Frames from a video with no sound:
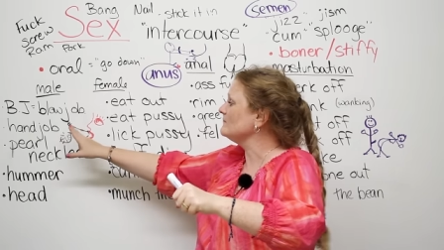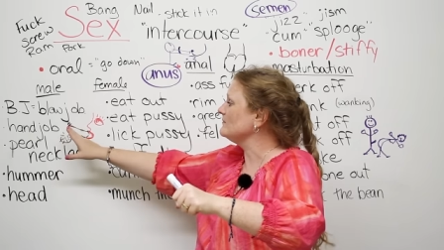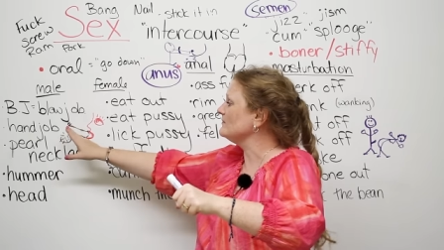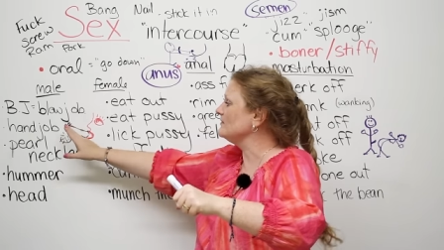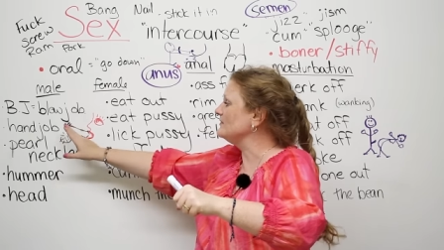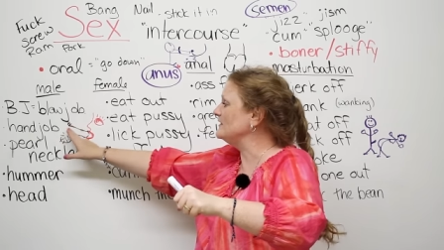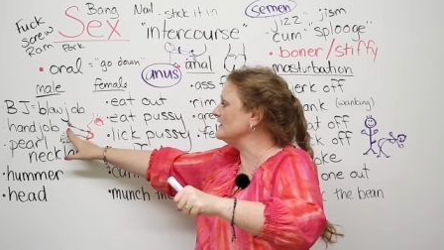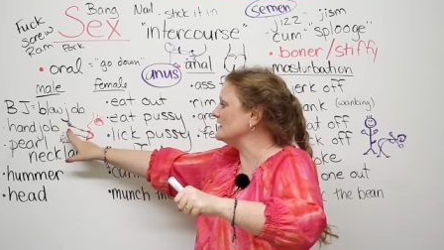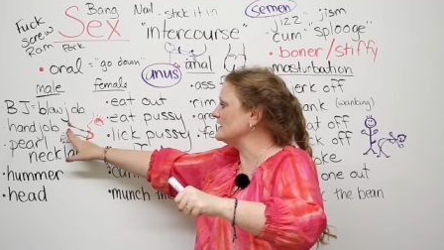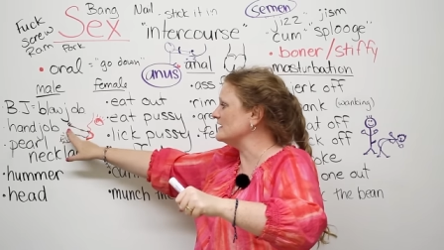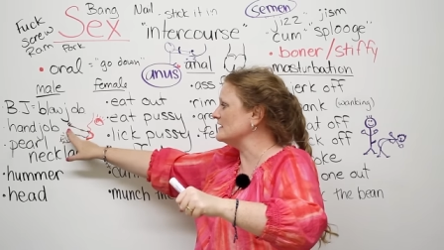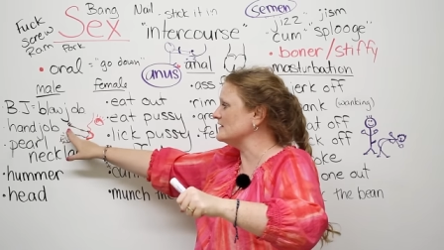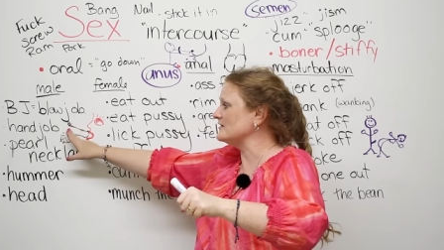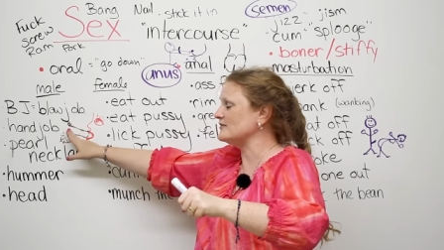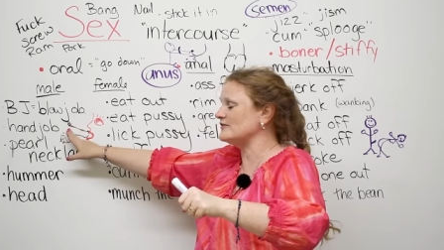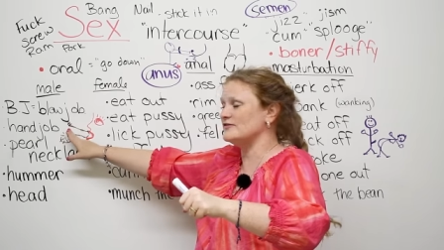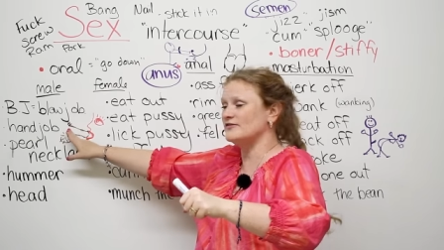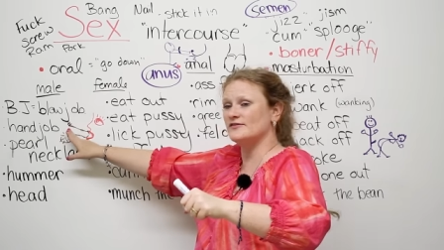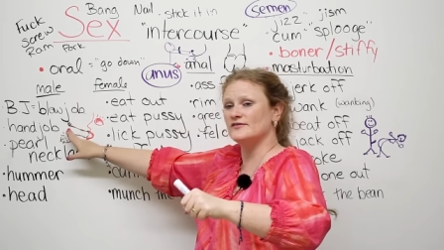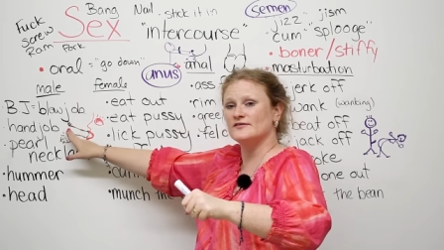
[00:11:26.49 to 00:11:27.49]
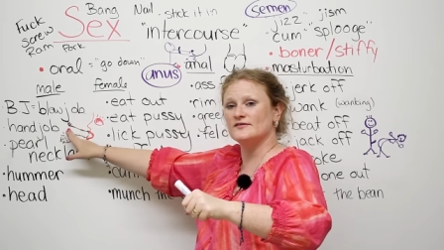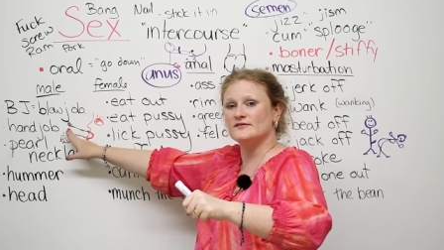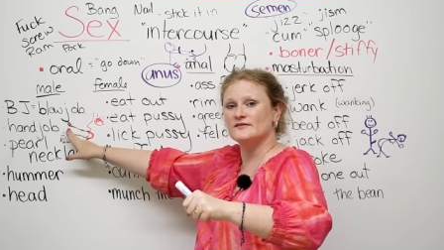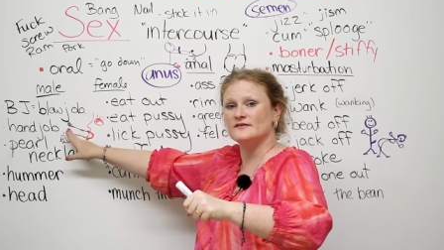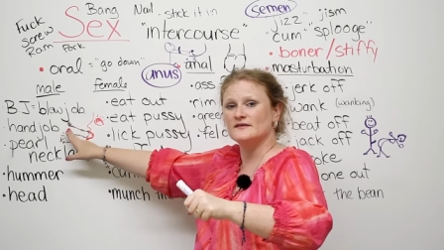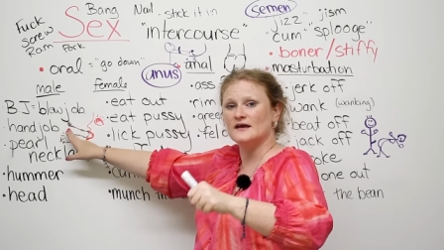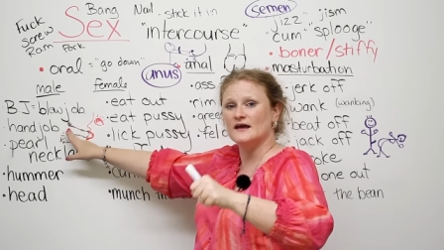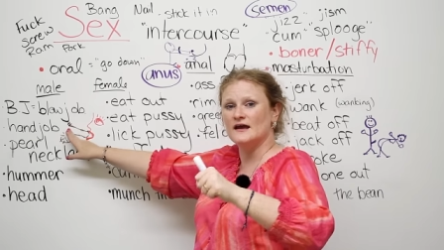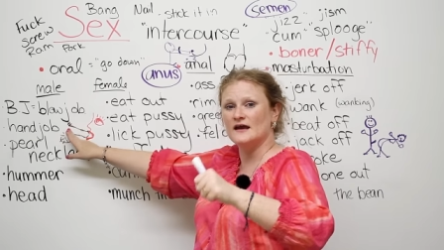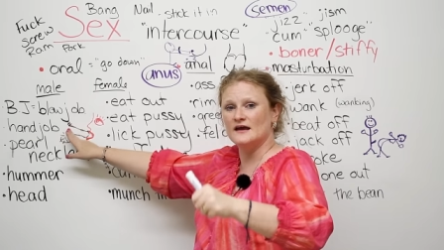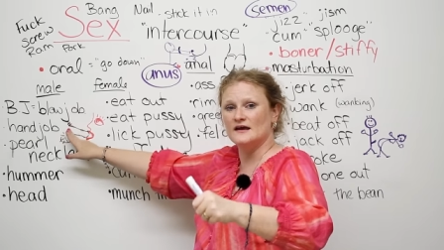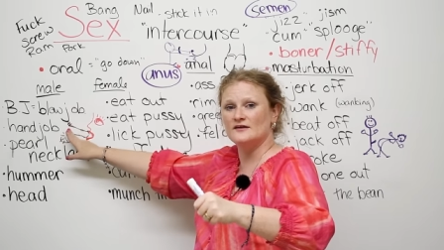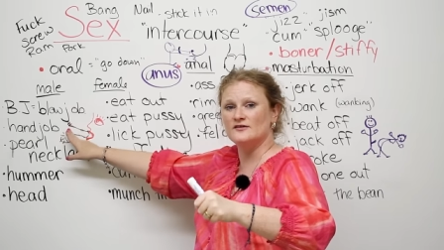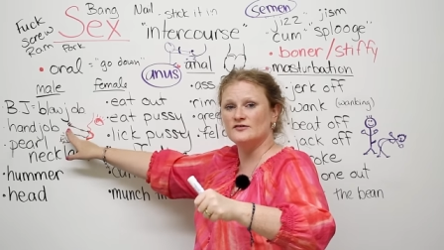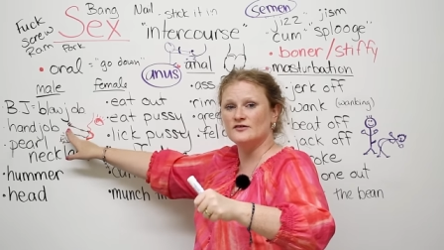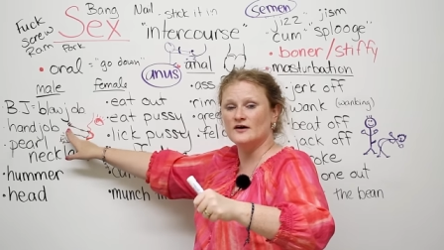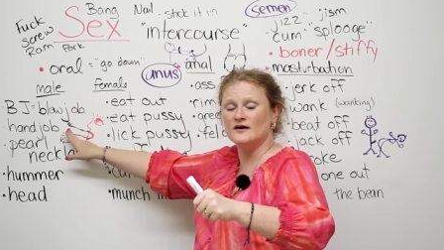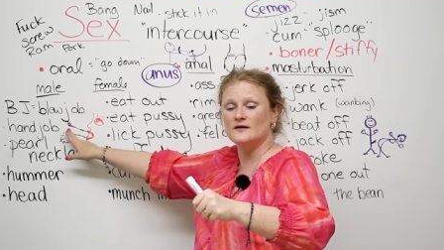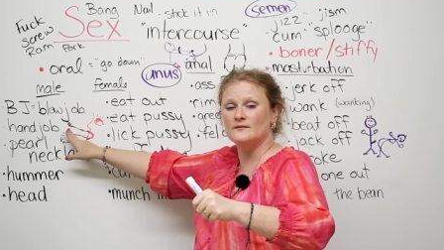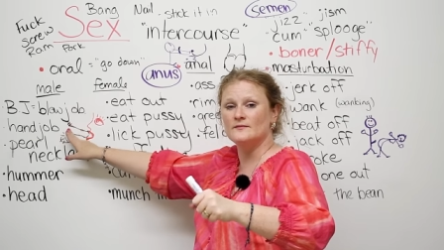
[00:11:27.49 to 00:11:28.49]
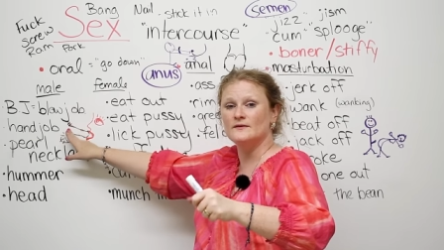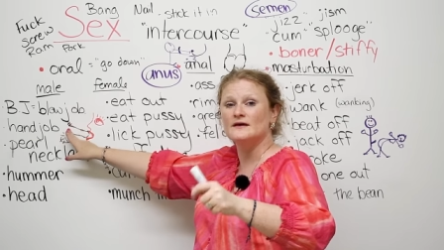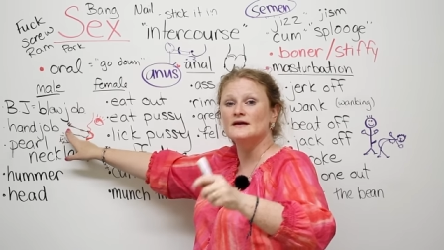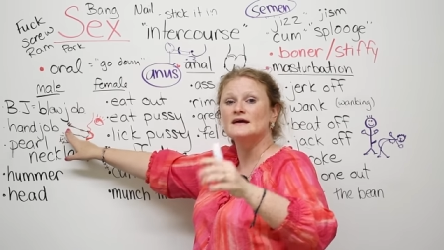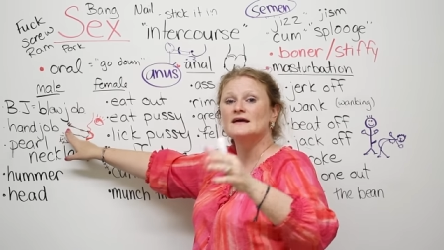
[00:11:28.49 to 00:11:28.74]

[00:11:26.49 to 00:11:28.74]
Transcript: This hand job